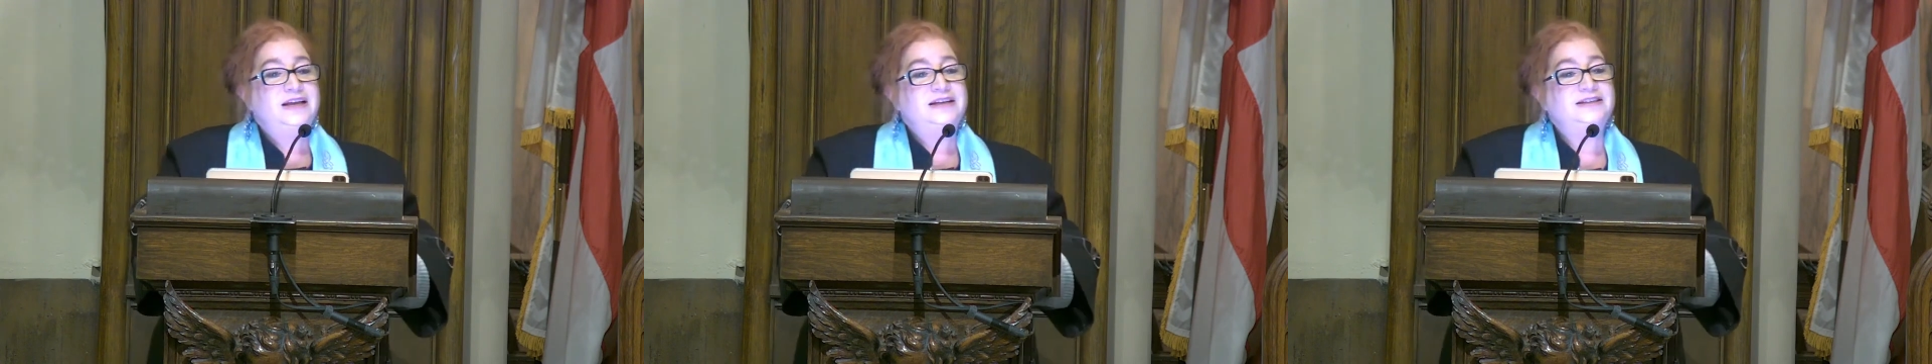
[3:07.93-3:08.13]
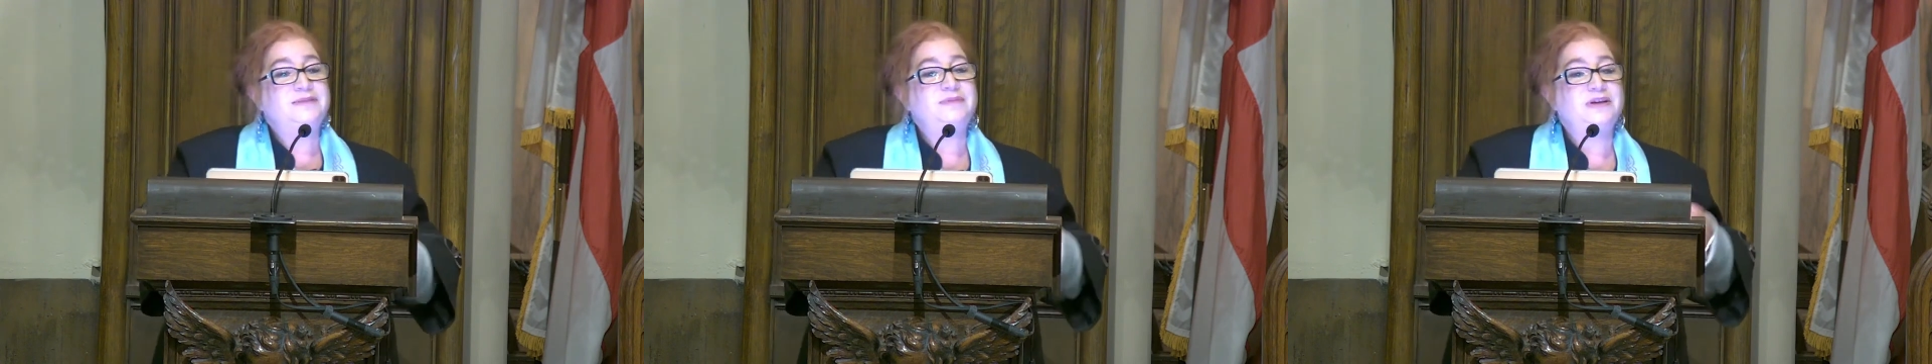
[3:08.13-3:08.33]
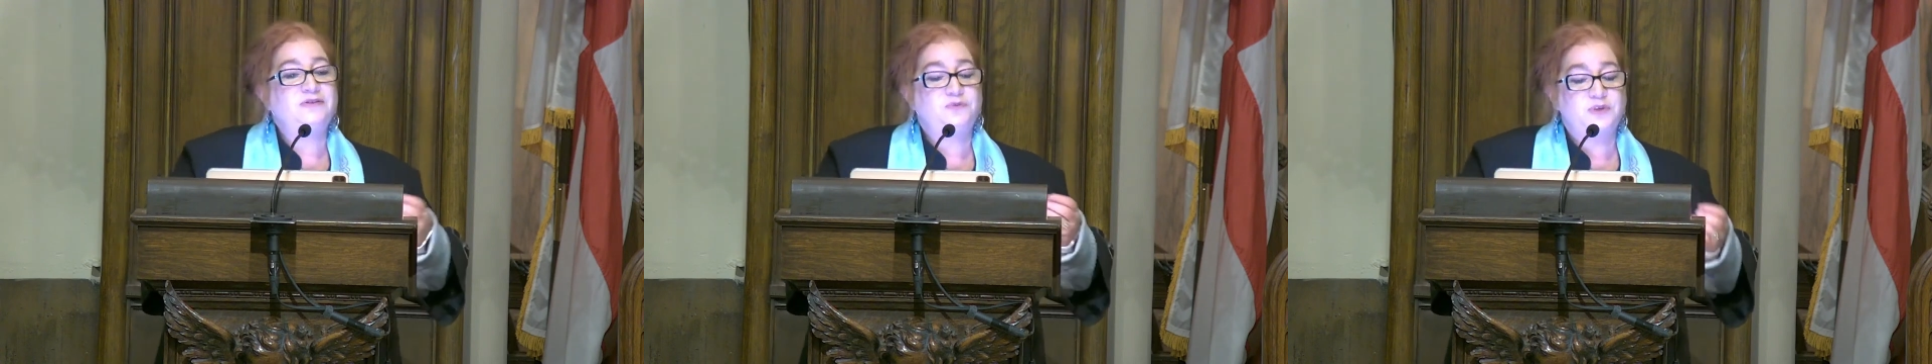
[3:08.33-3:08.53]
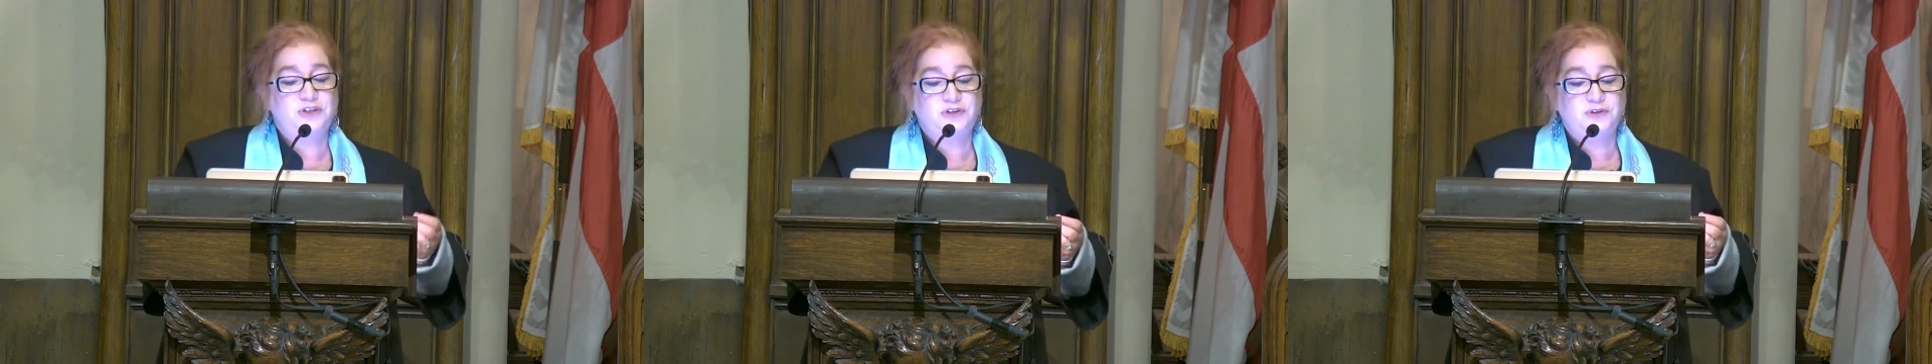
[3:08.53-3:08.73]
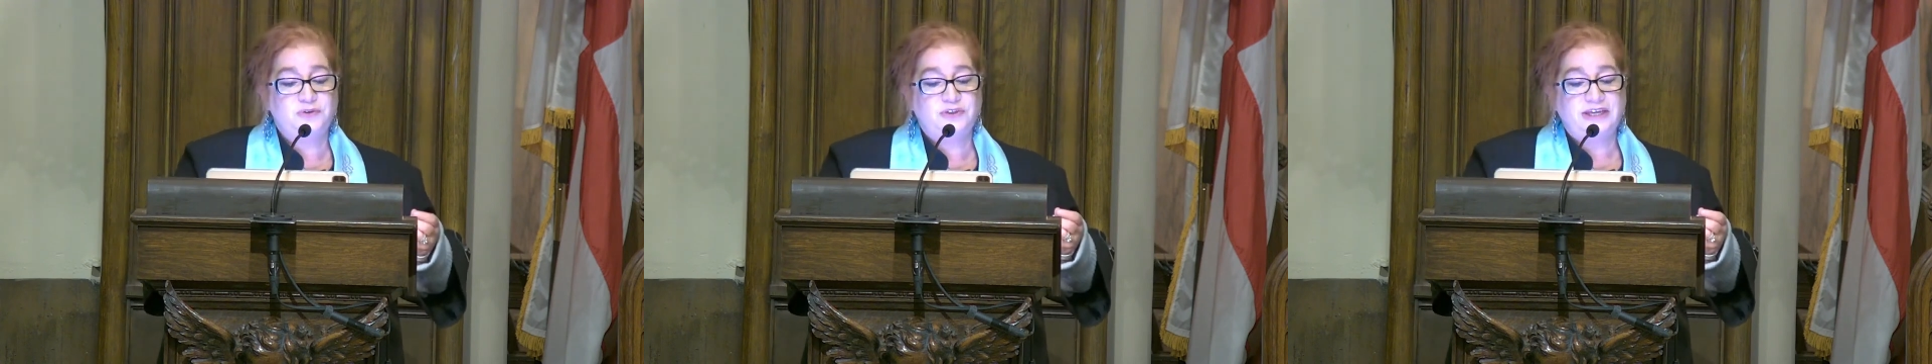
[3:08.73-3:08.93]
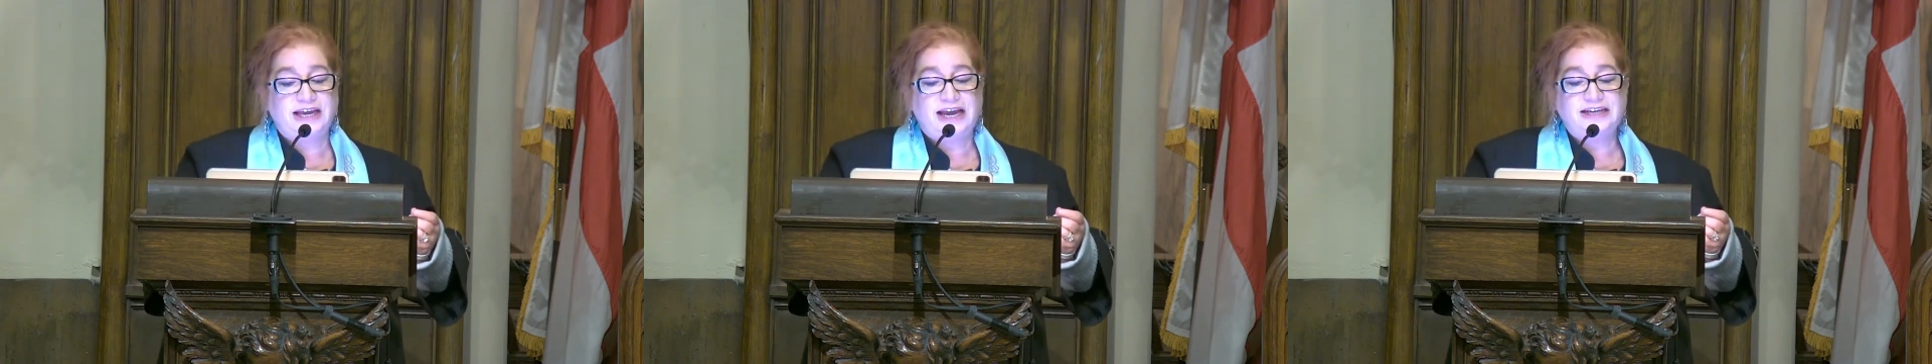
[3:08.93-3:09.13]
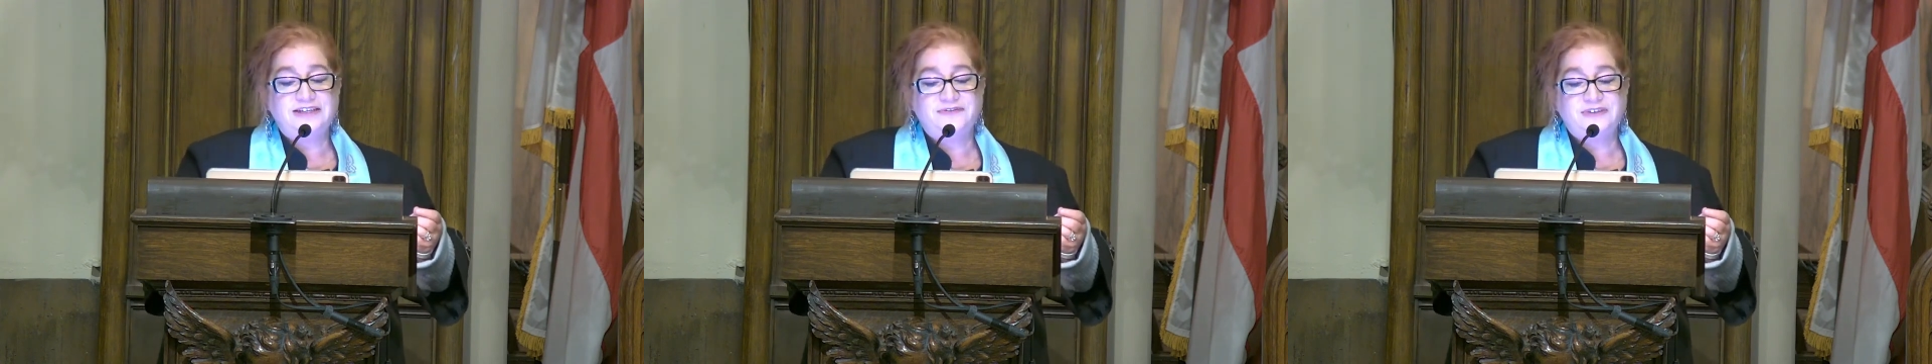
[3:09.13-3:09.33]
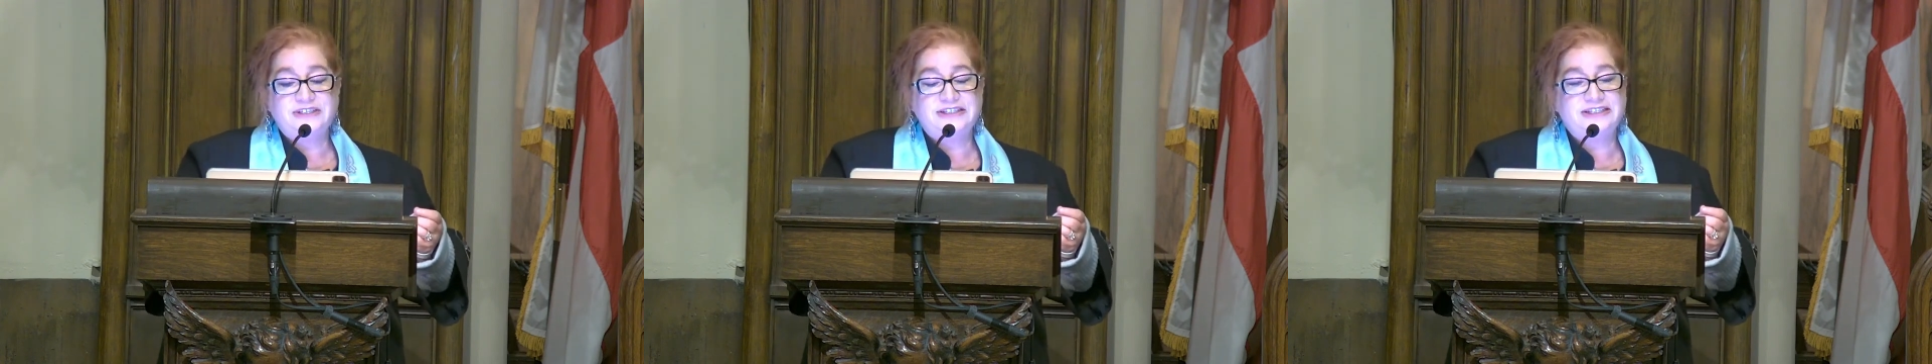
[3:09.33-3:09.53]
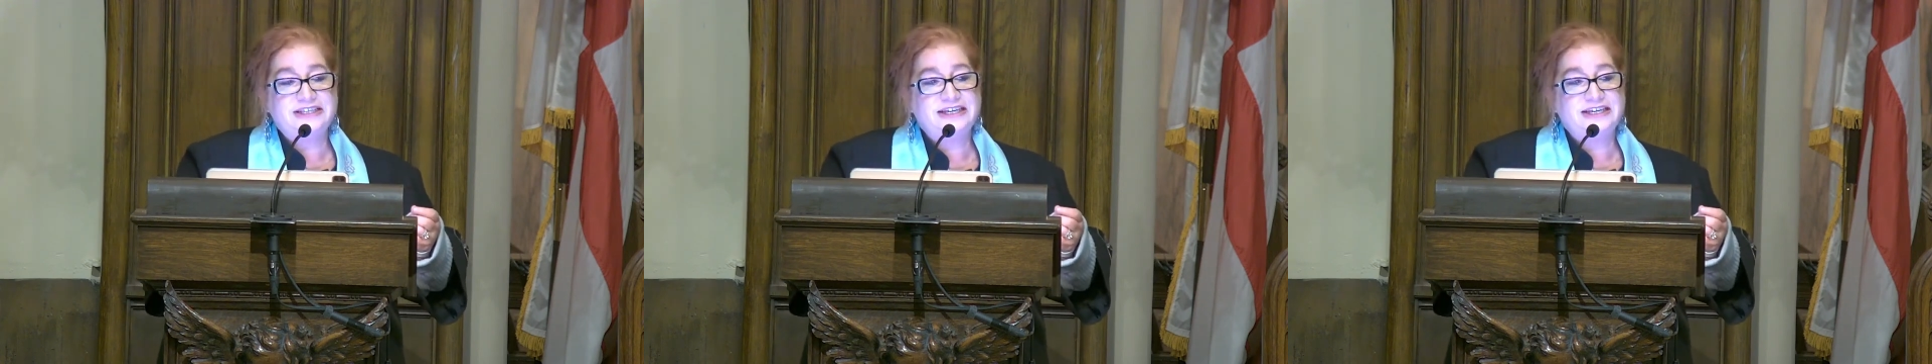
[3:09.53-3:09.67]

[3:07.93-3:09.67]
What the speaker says: Sometimes we do the activist